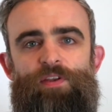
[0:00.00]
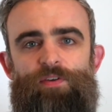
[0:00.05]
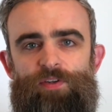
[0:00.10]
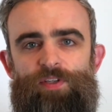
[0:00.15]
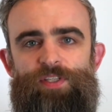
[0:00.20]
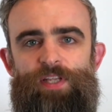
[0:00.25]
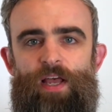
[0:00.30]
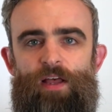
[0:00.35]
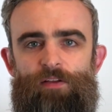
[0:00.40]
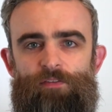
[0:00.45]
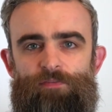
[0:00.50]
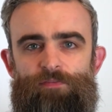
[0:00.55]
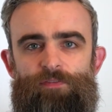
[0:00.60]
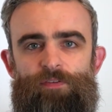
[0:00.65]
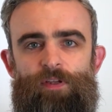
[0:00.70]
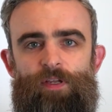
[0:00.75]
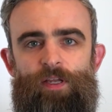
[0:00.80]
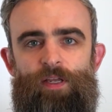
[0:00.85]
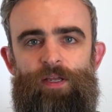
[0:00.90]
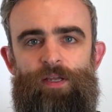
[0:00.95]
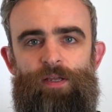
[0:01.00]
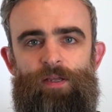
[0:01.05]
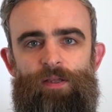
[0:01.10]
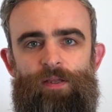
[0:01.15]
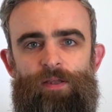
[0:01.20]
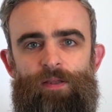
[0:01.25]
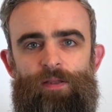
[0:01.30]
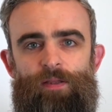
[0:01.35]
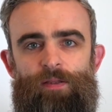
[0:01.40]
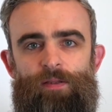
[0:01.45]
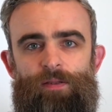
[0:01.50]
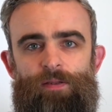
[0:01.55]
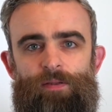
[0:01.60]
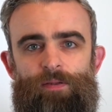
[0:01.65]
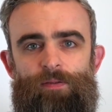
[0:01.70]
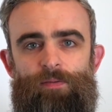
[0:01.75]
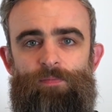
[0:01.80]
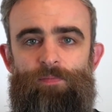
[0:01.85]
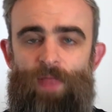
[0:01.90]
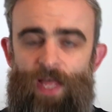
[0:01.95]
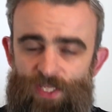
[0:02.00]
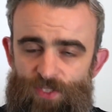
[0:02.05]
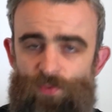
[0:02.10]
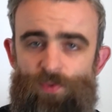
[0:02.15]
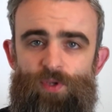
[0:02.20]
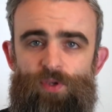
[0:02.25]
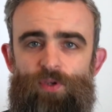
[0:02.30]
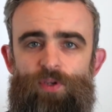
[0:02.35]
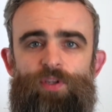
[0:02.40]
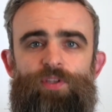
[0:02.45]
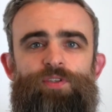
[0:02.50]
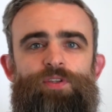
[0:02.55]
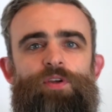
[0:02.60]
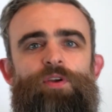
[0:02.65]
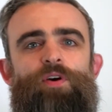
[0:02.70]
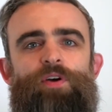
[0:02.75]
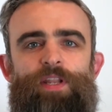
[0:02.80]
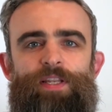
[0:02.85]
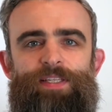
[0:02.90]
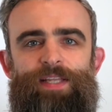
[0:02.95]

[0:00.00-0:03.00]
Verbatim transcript: yourself. That's what you can do on a